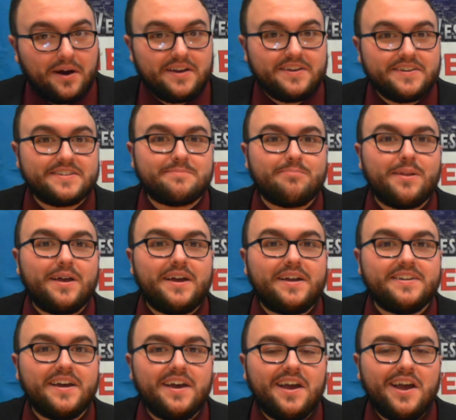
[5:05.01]
but
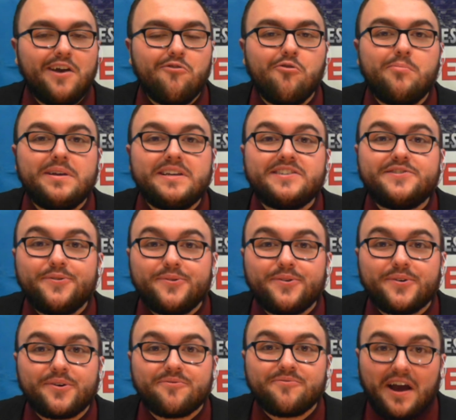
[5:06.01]
explained it will be
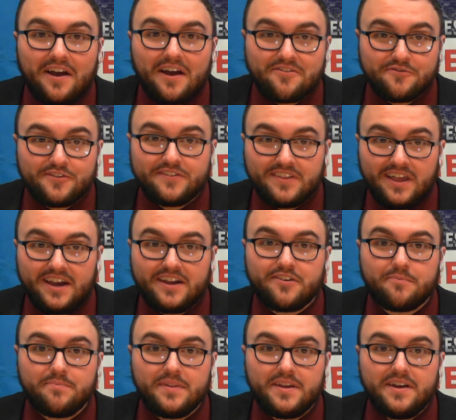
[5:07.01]
sooner rather than later.